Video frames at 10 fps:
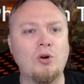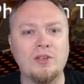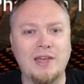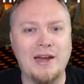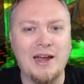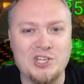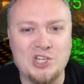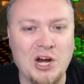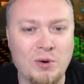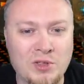that I
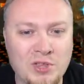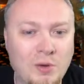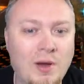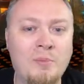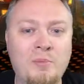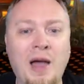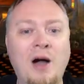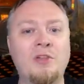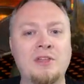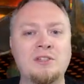share with you
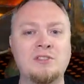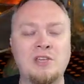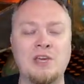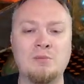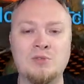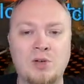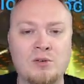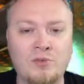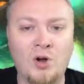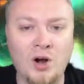about this team so
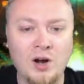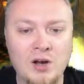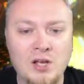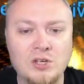far.